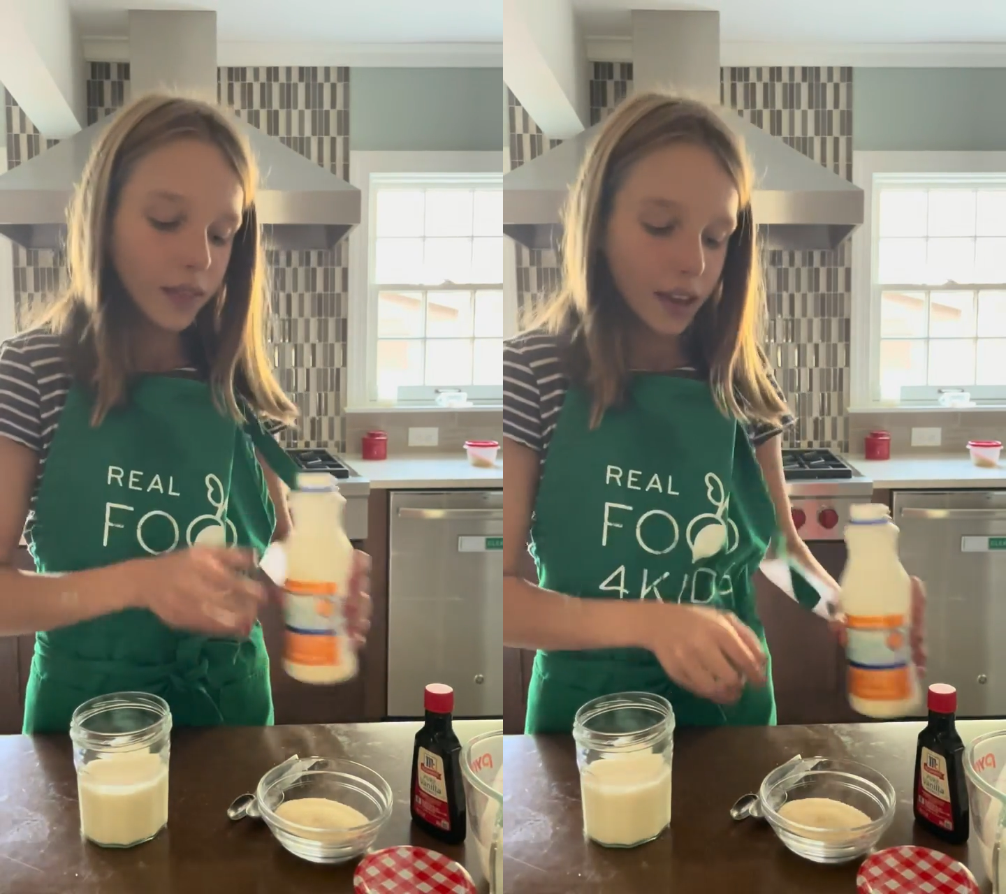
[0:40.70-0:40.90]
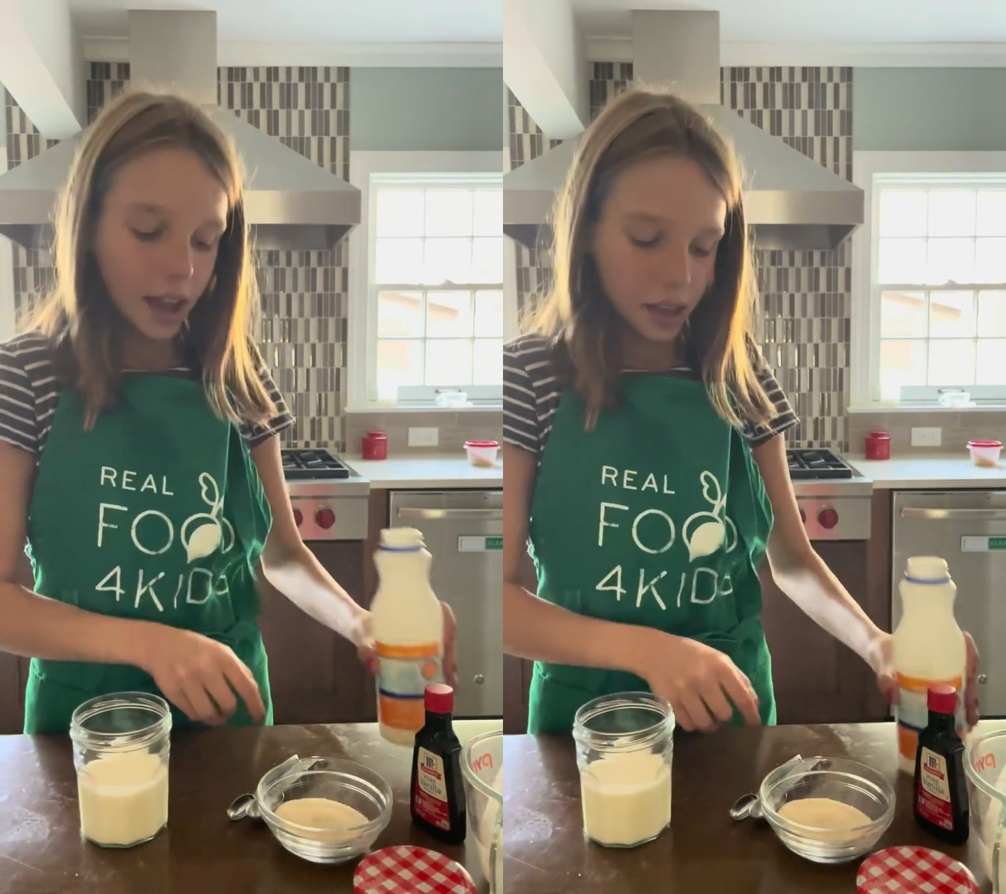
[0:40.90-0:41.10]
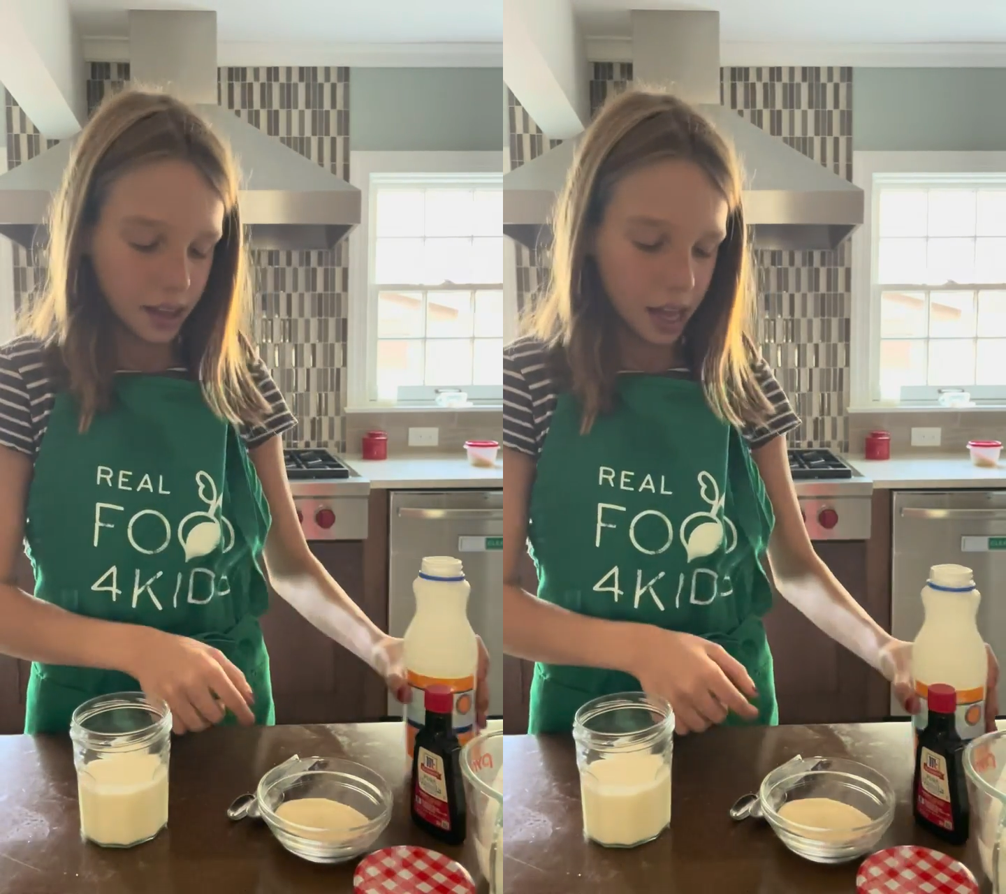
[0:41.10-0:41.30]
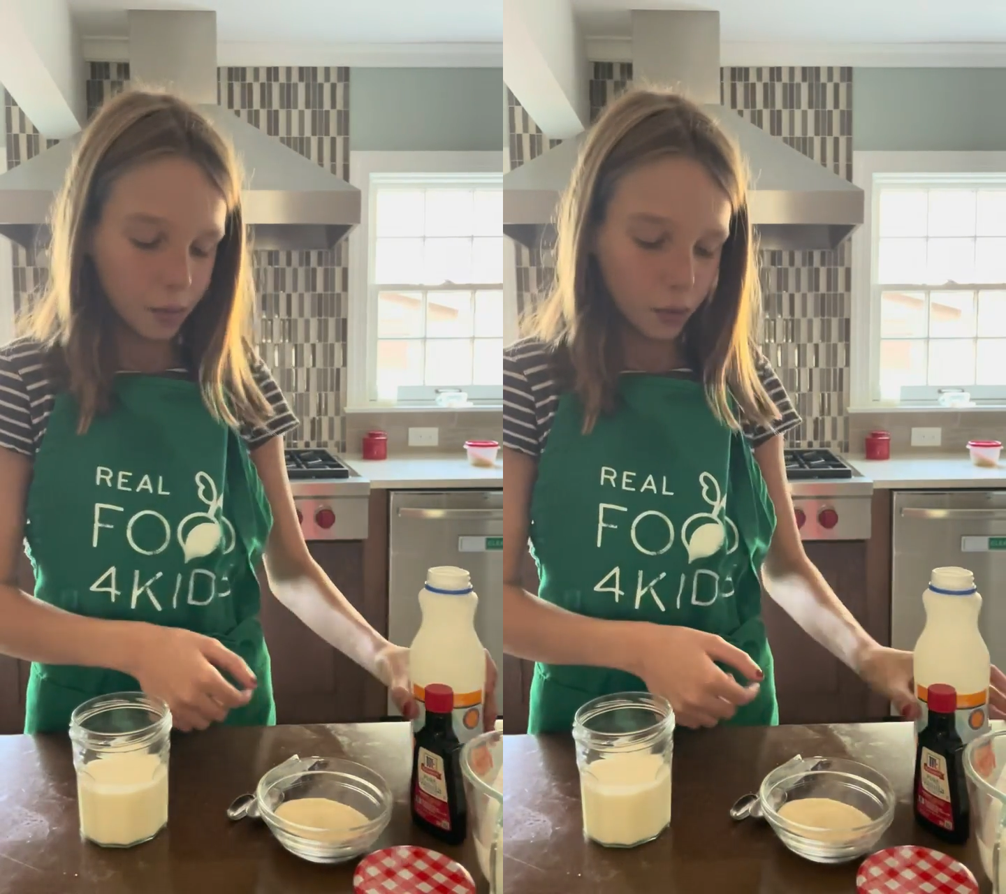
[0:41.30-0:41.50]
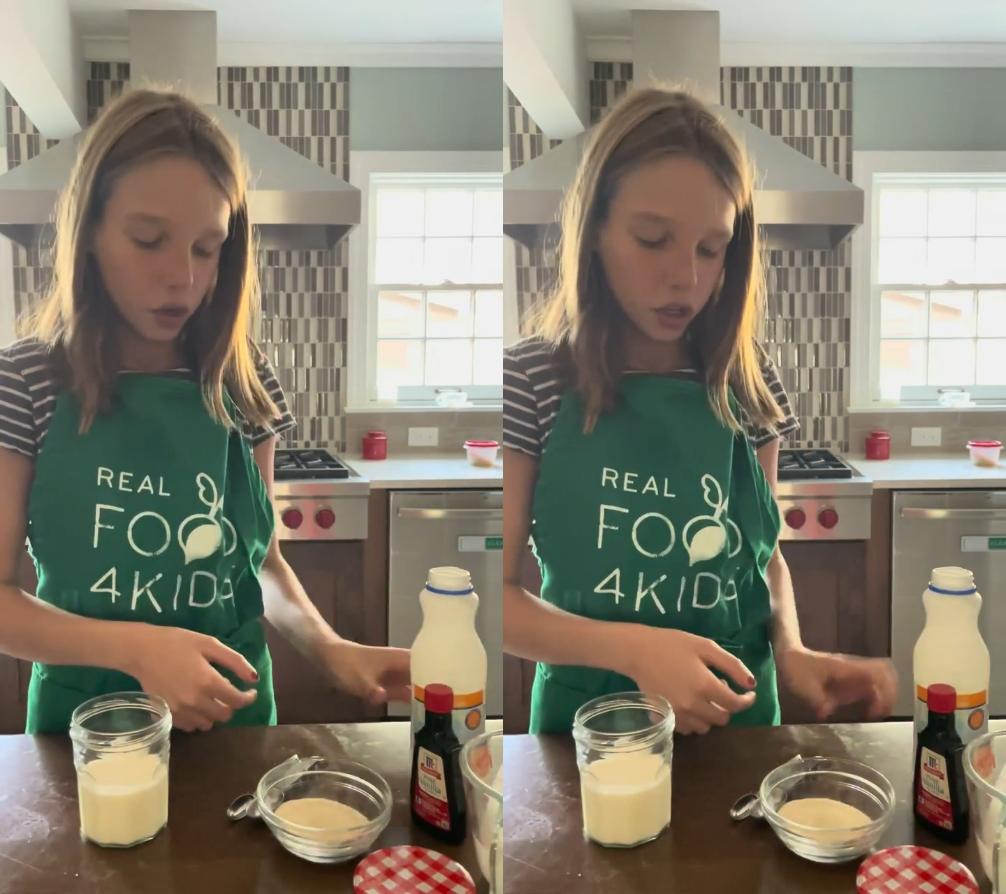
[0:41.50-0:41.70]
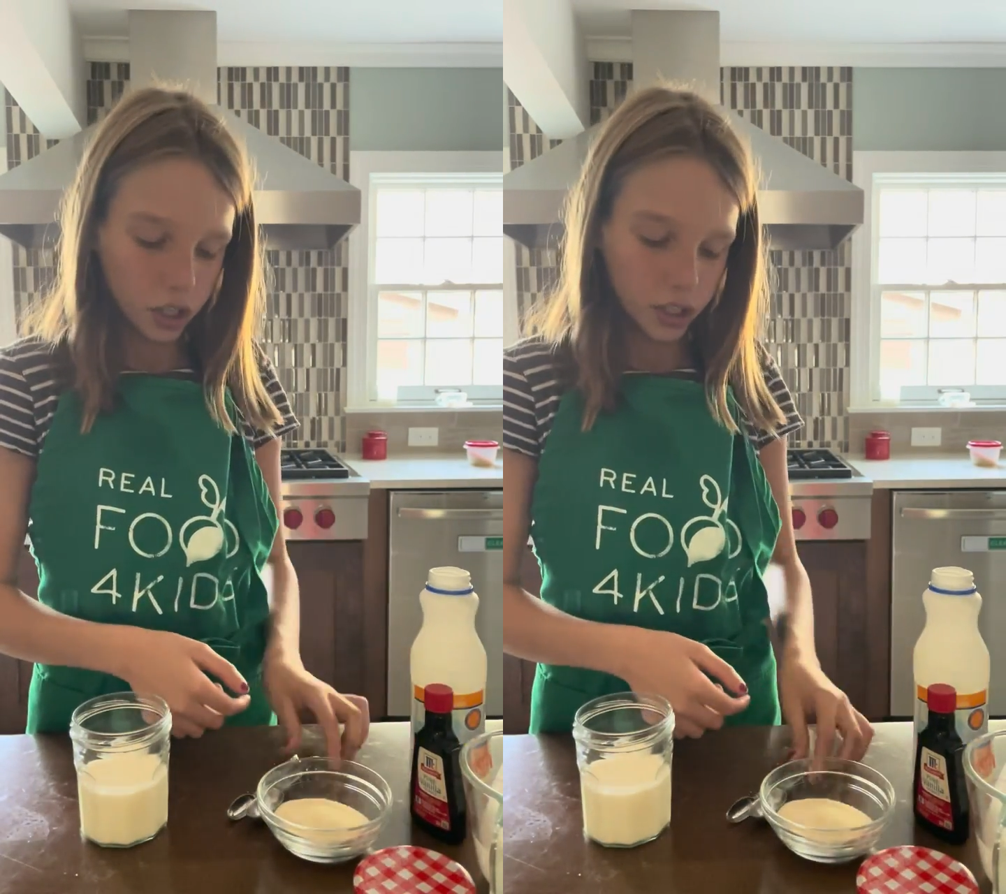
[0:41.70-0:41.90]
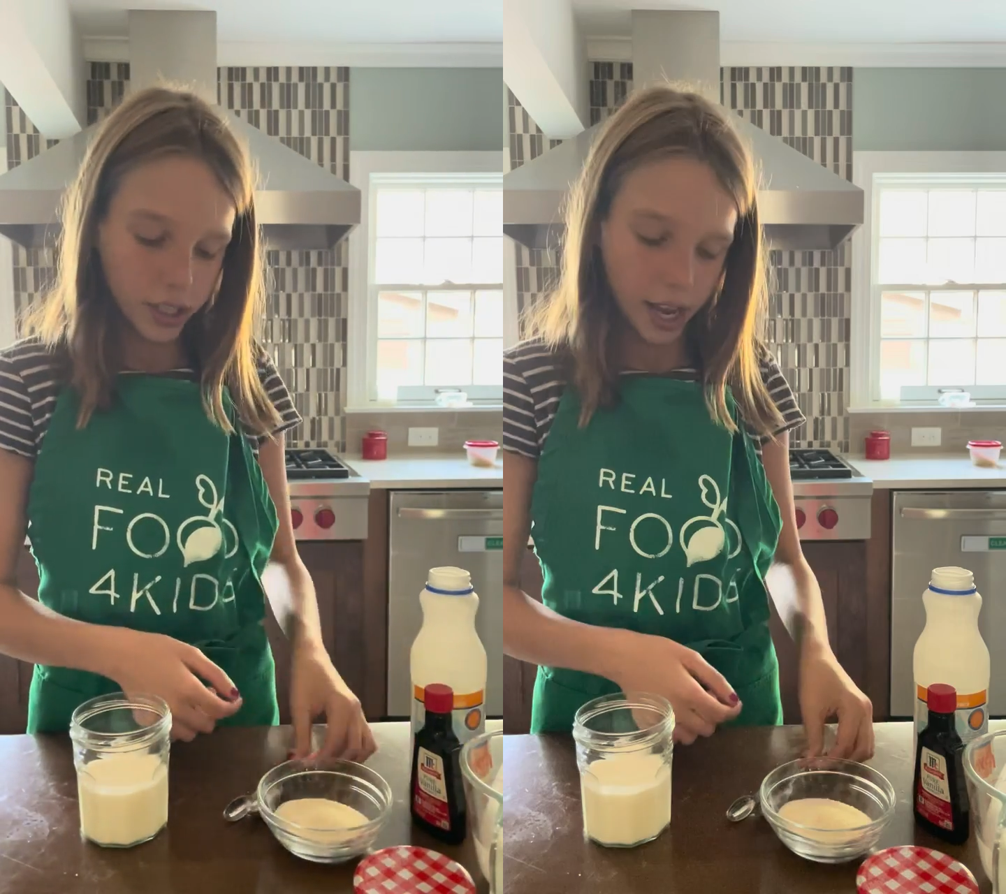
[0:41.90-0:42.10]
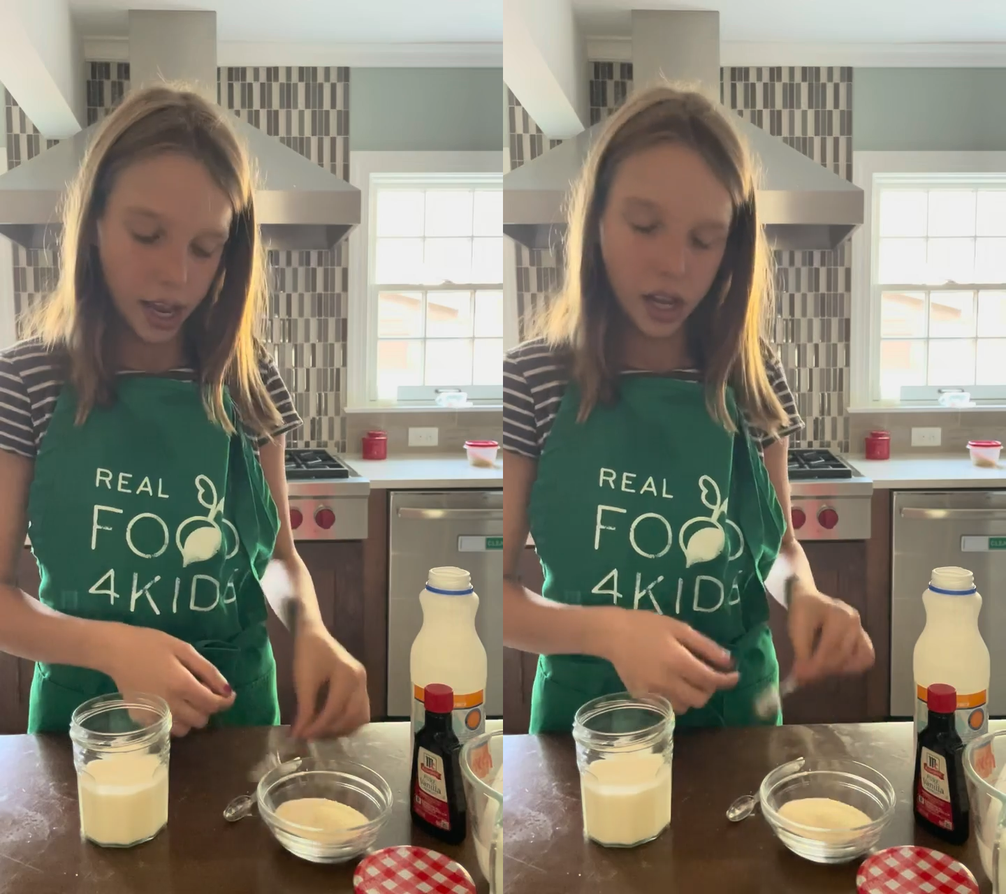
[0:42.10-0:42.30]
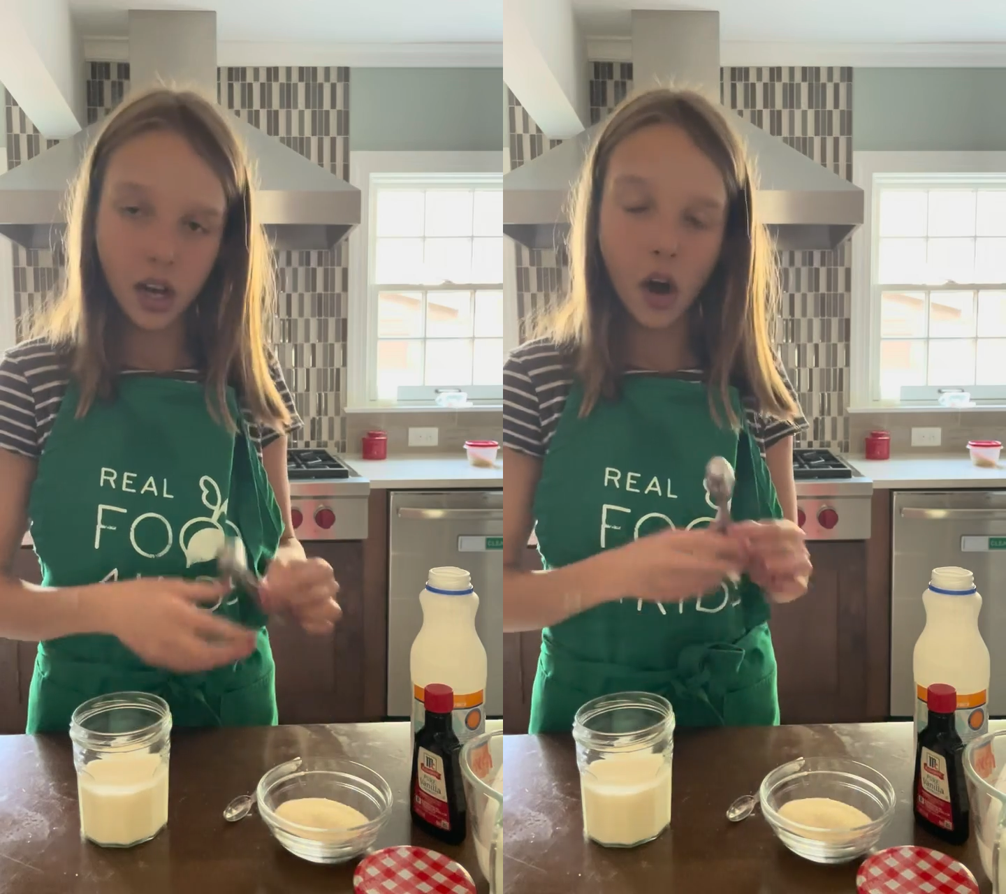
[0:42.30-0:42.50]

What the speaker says: And then we're gonna take